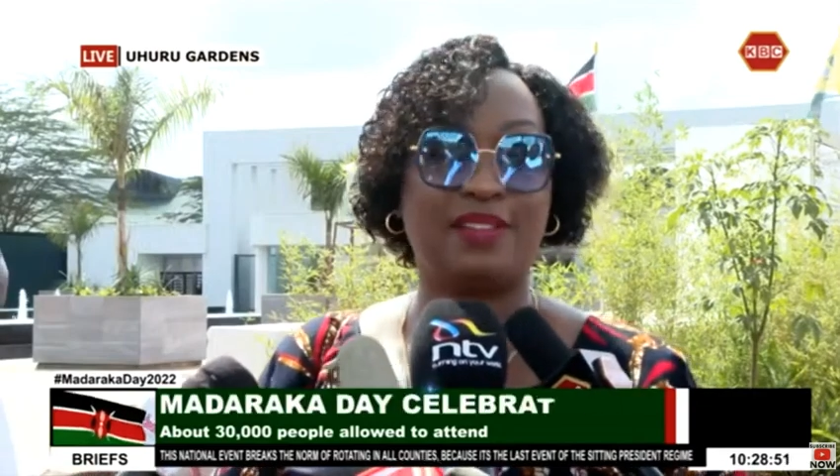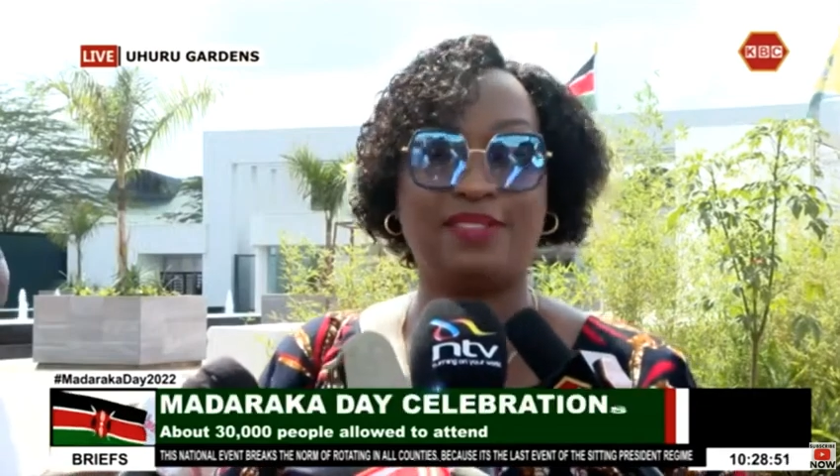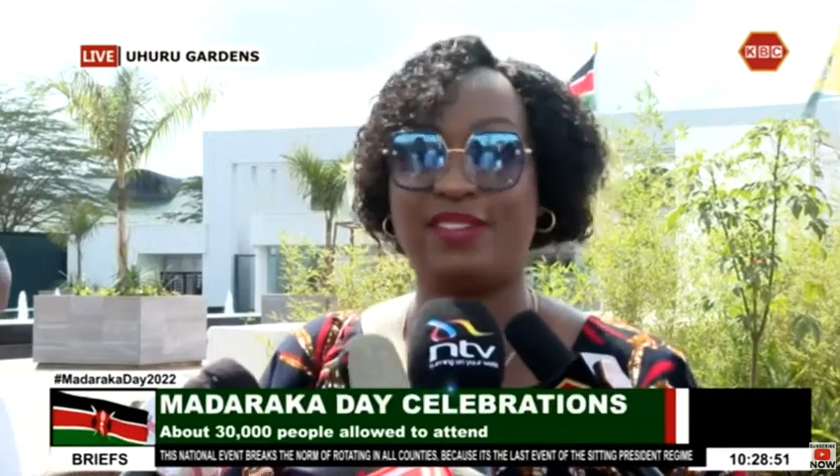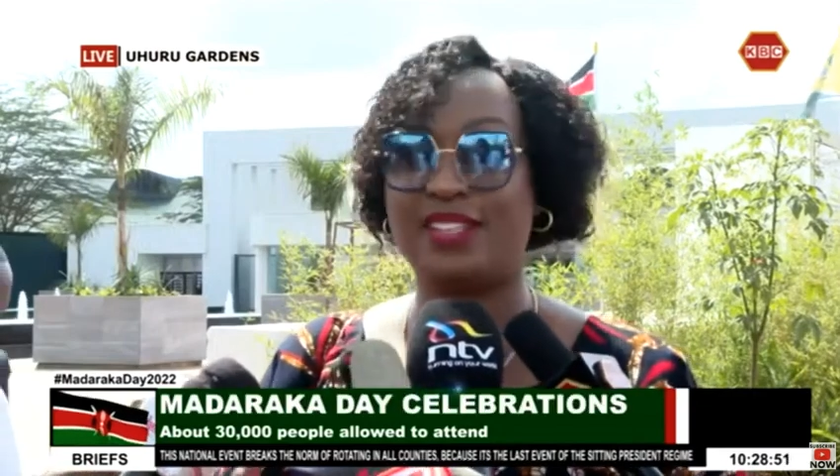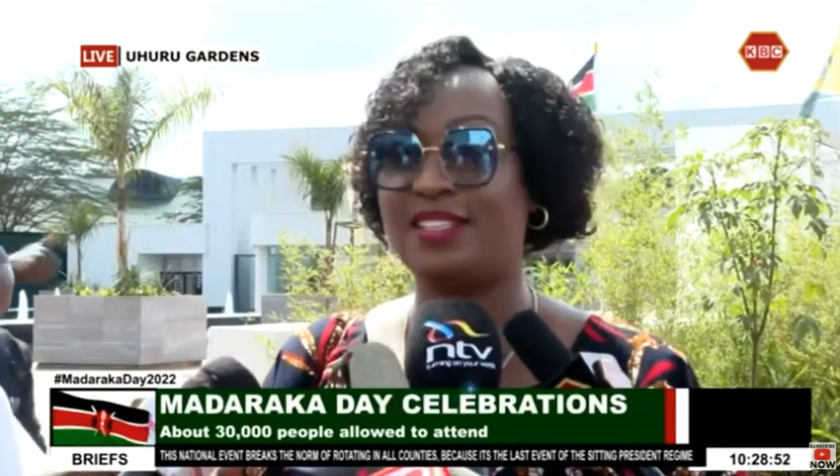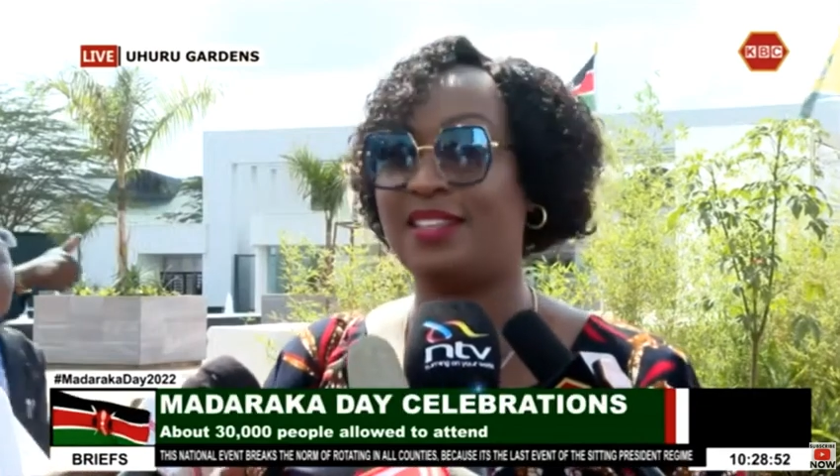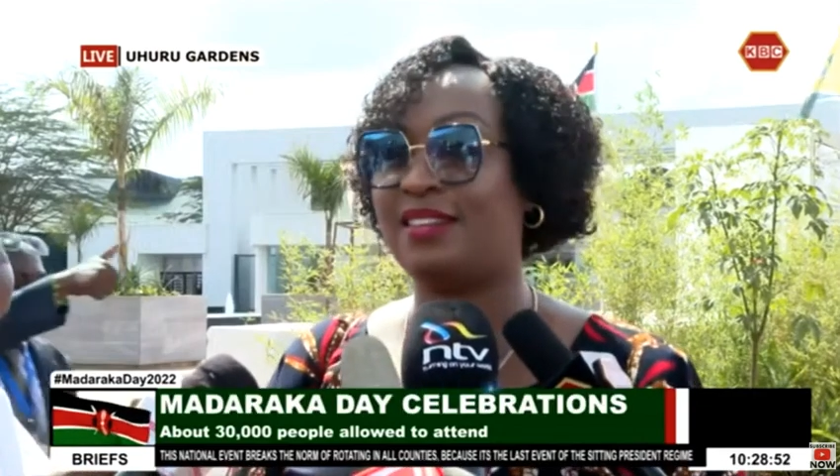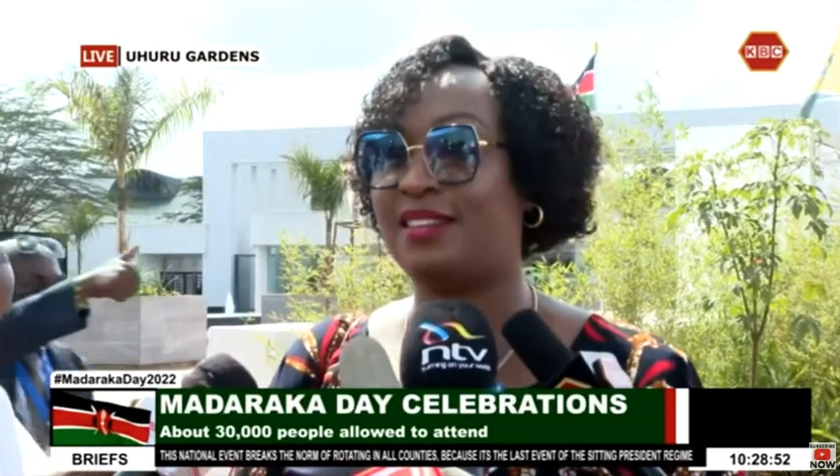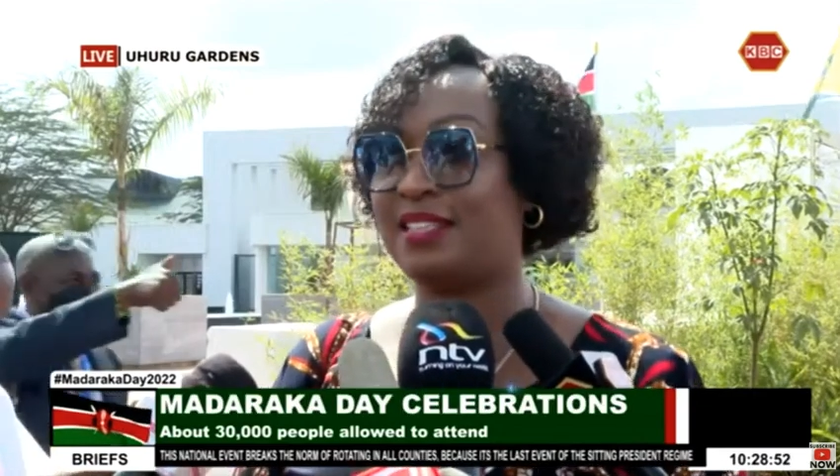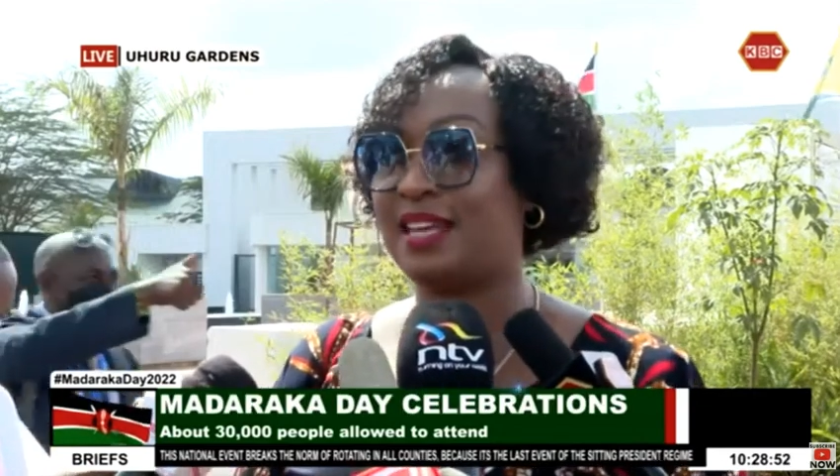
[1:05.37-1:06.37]
I've never
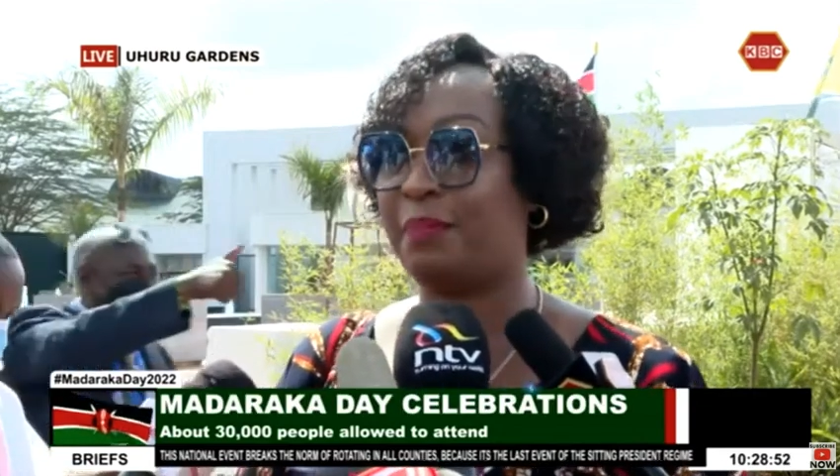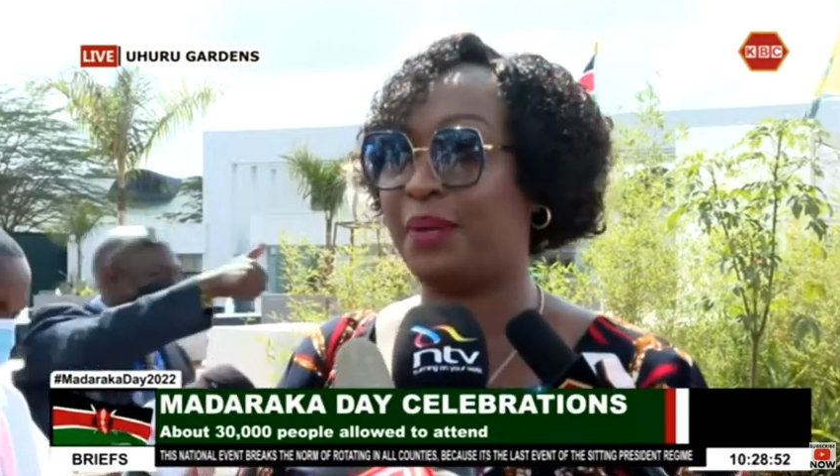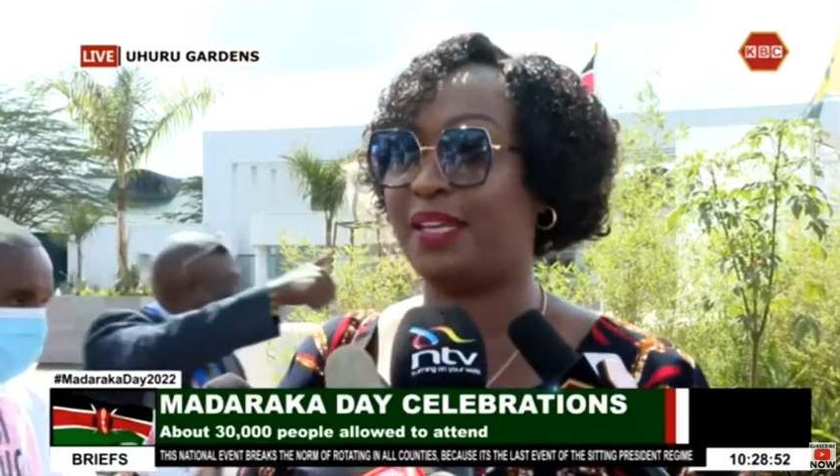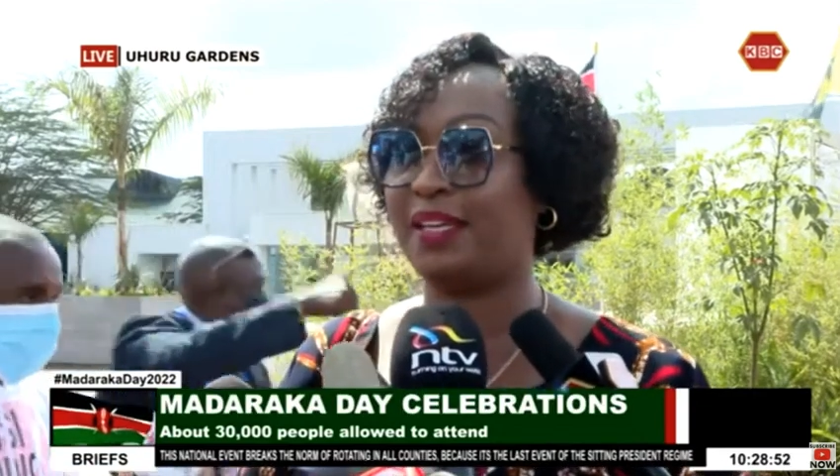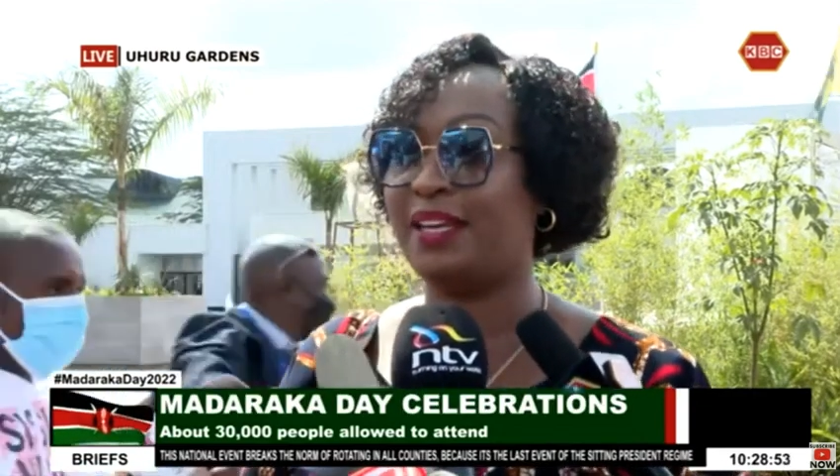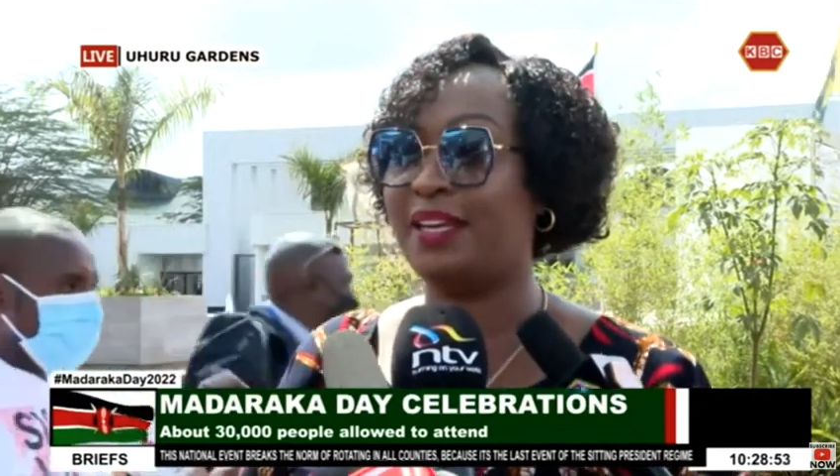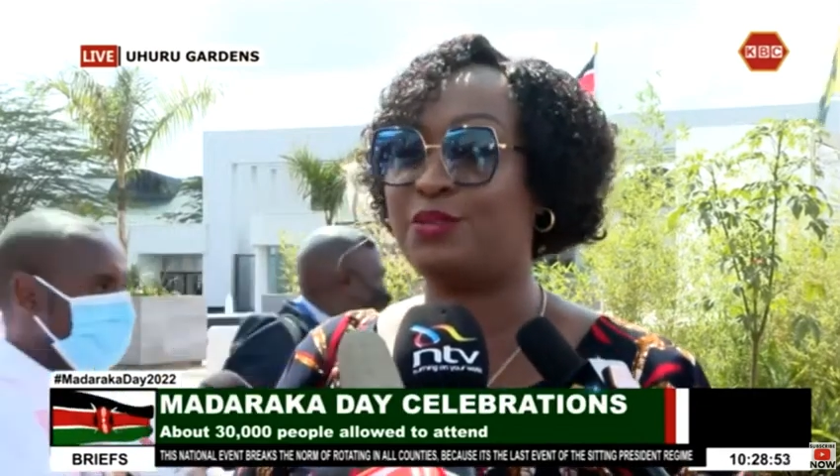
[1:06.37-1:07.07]
seen this happening.